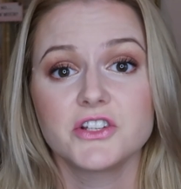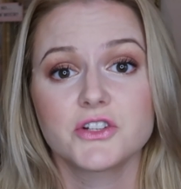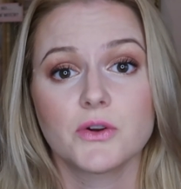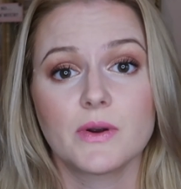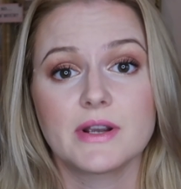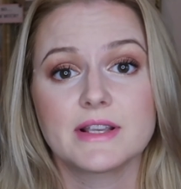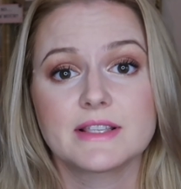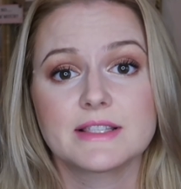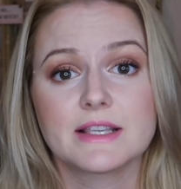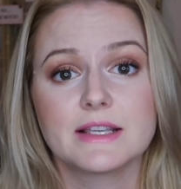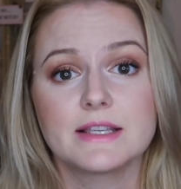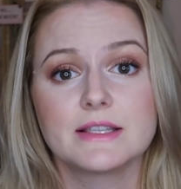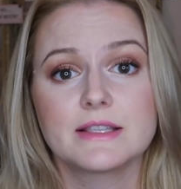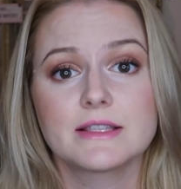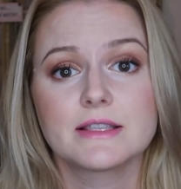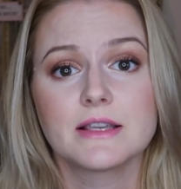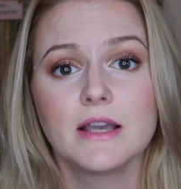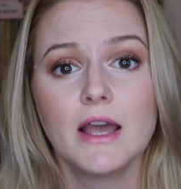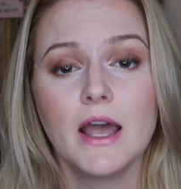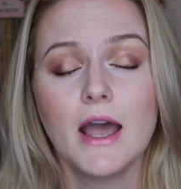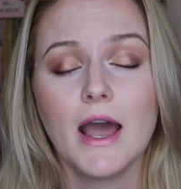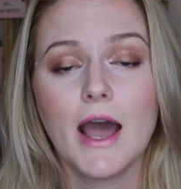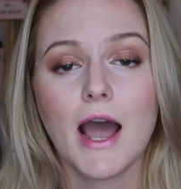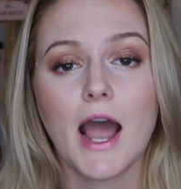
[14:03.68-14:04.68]
choices.
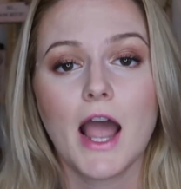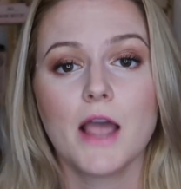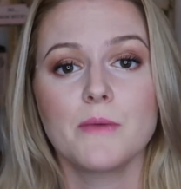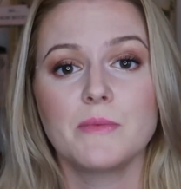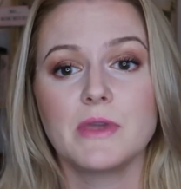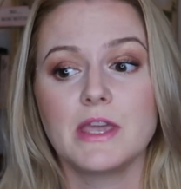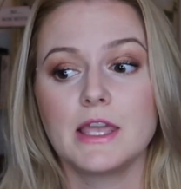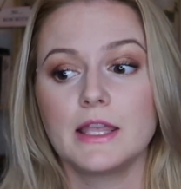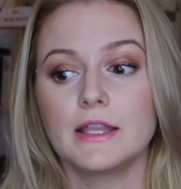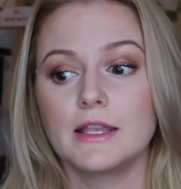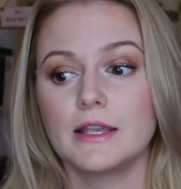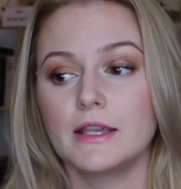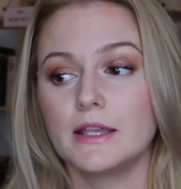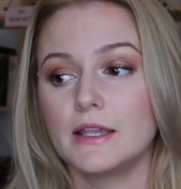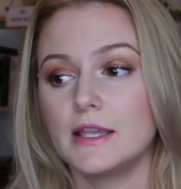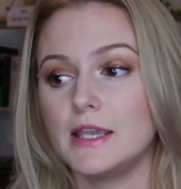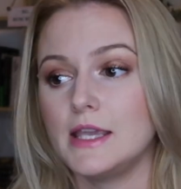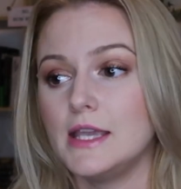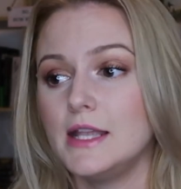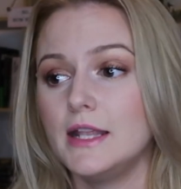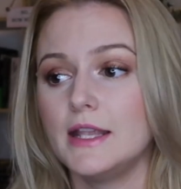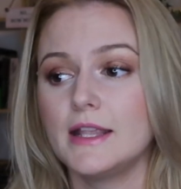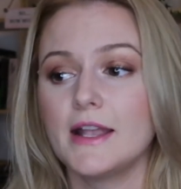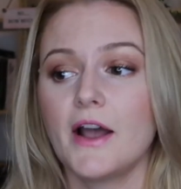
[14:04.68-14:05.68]
I mean,
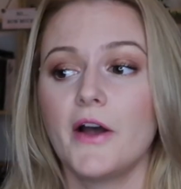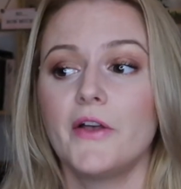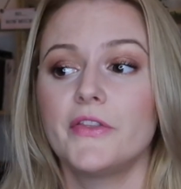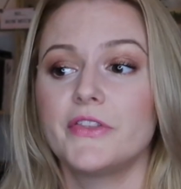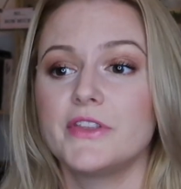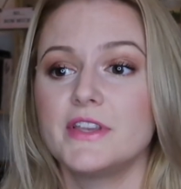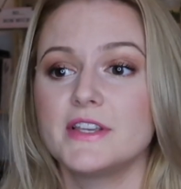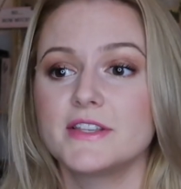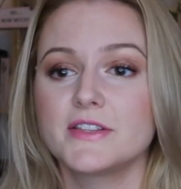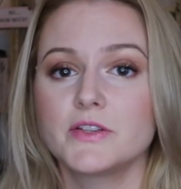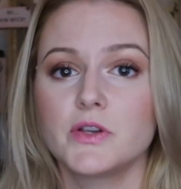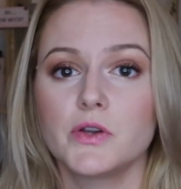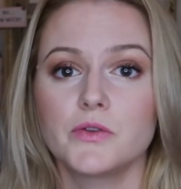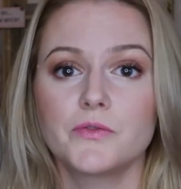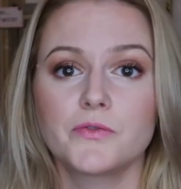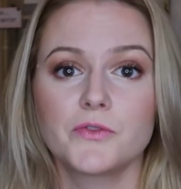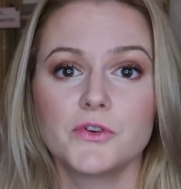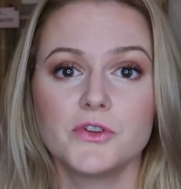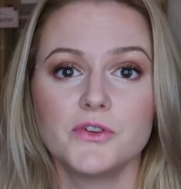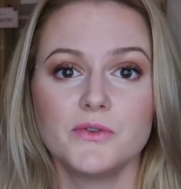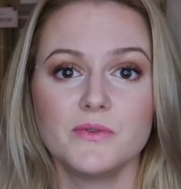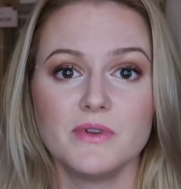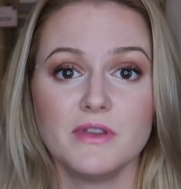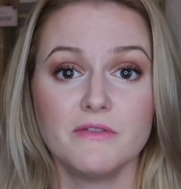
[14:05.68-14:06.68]
eating healthy is good for
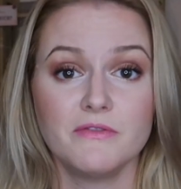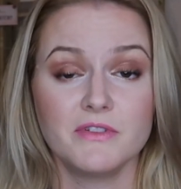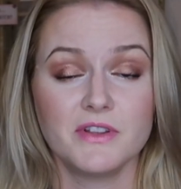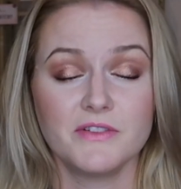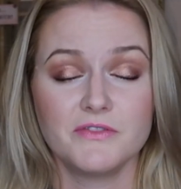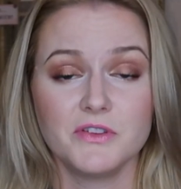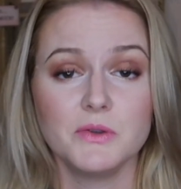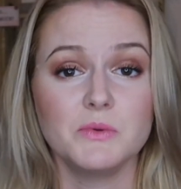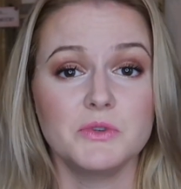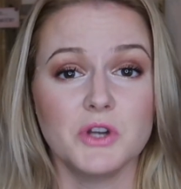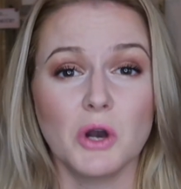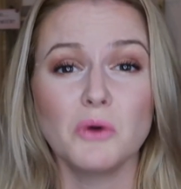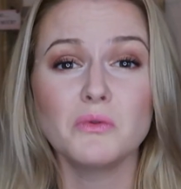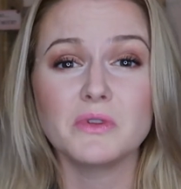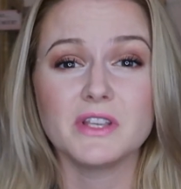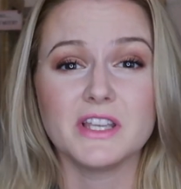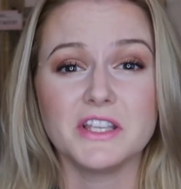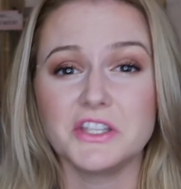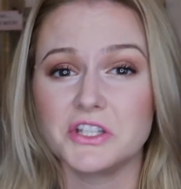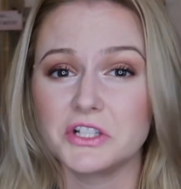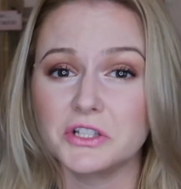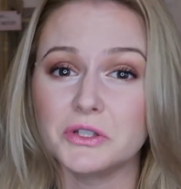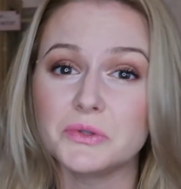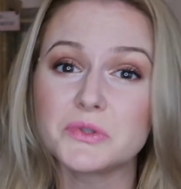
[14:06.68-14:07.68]
you even if you don't
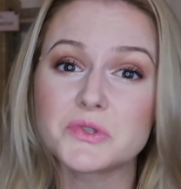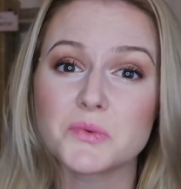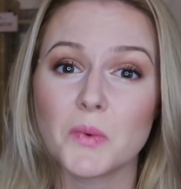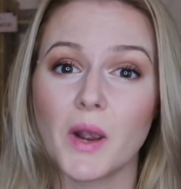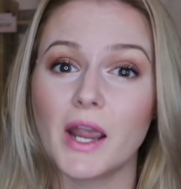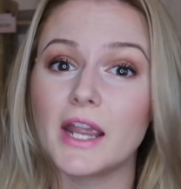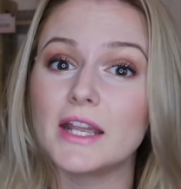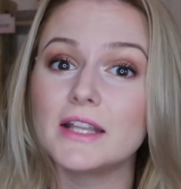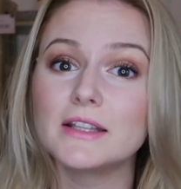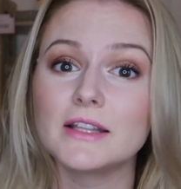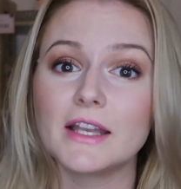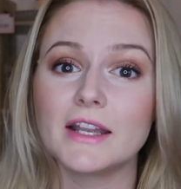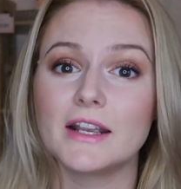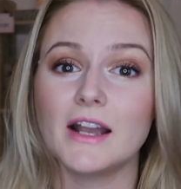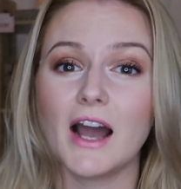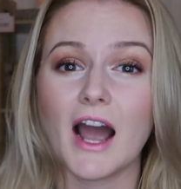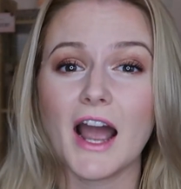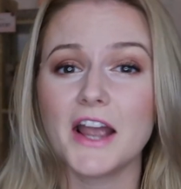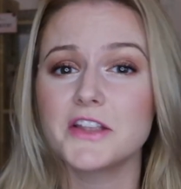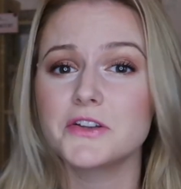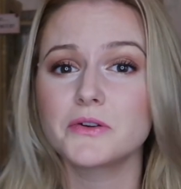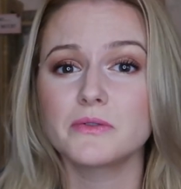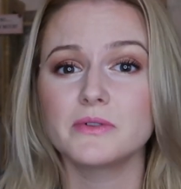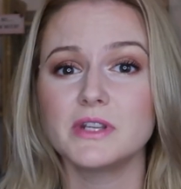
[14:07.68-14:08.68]
need to lose weight. Like,
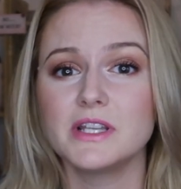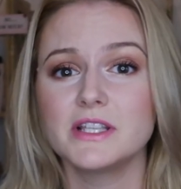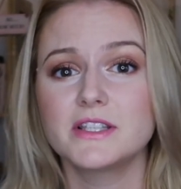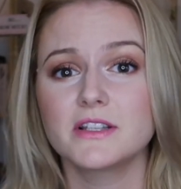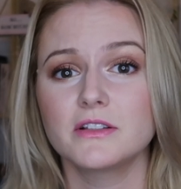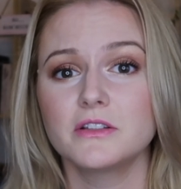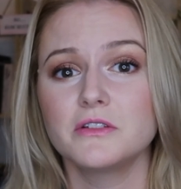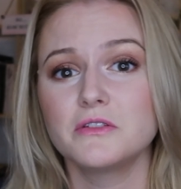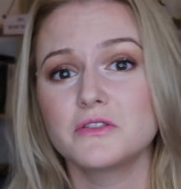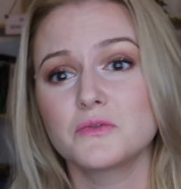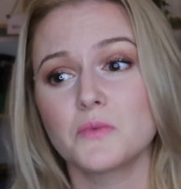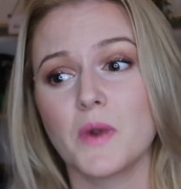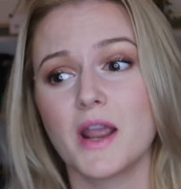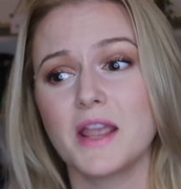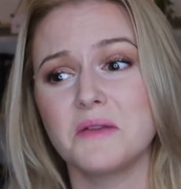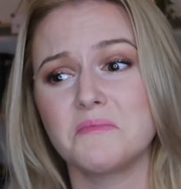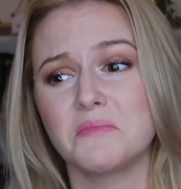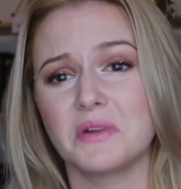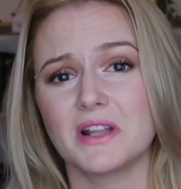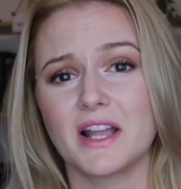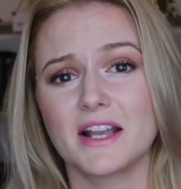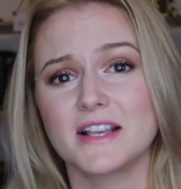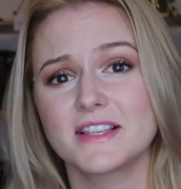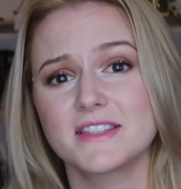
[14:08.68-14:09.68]
I don't need to lose weight,
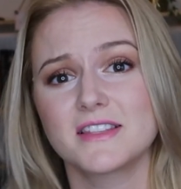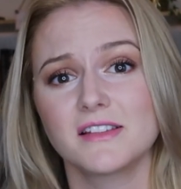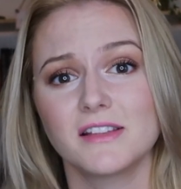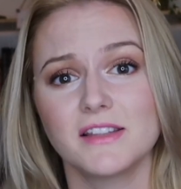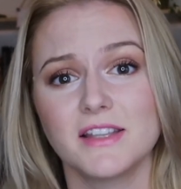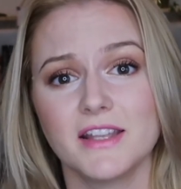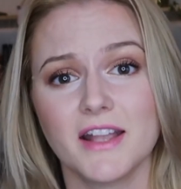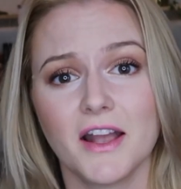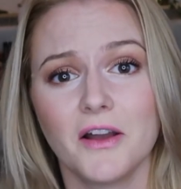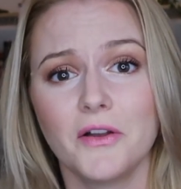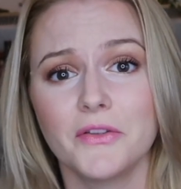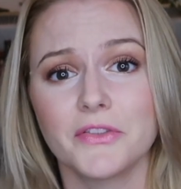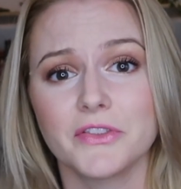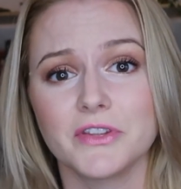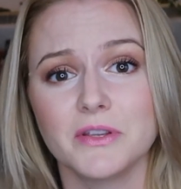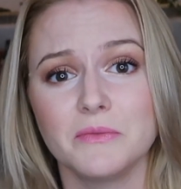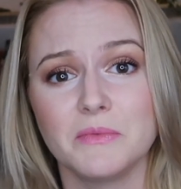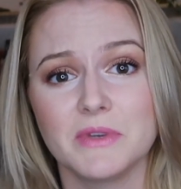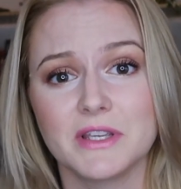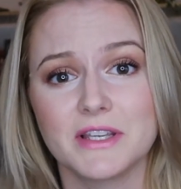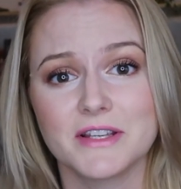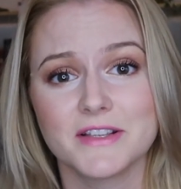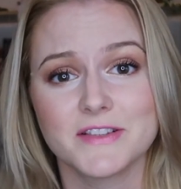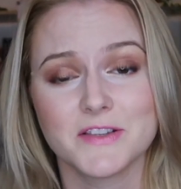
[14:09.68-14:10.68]
but I still eat healthy
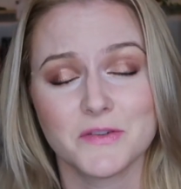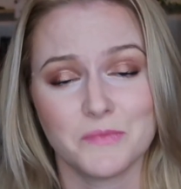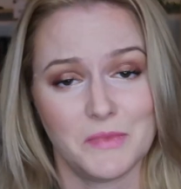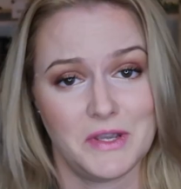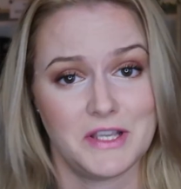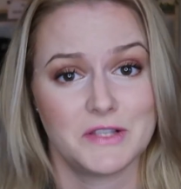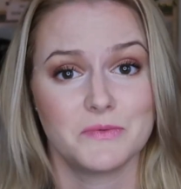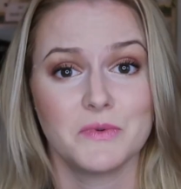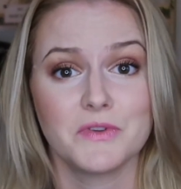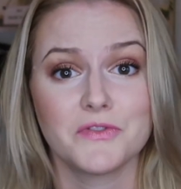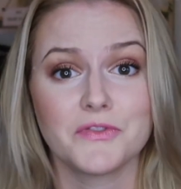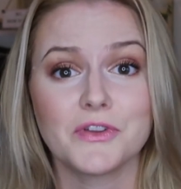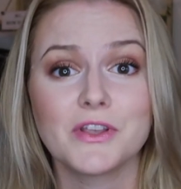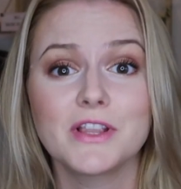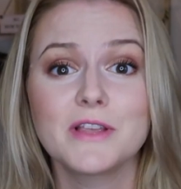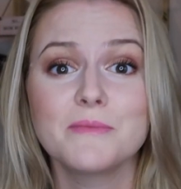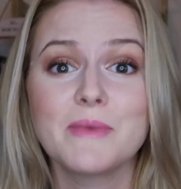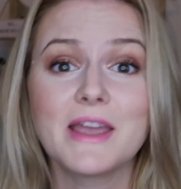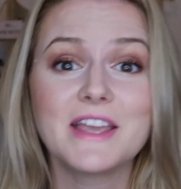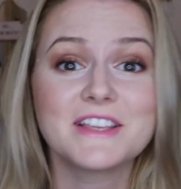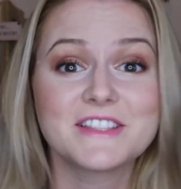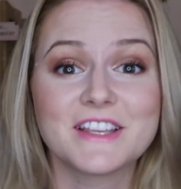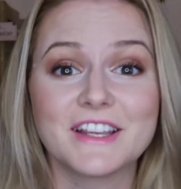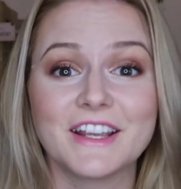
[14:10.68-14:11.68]
because it makes me feel
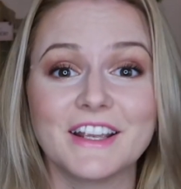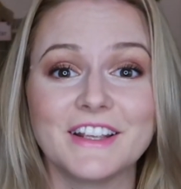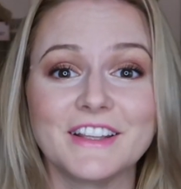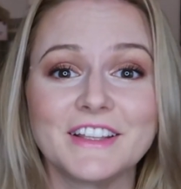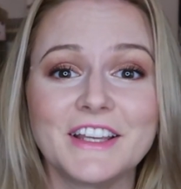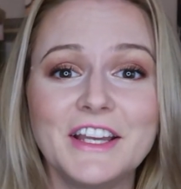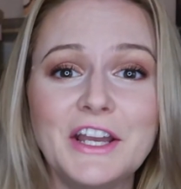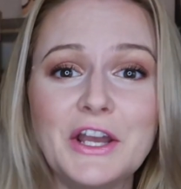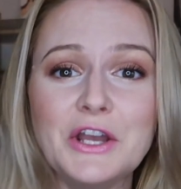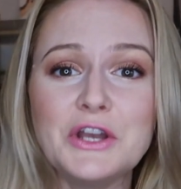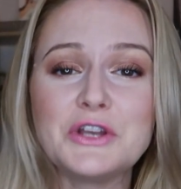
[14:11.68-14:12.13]
amazing.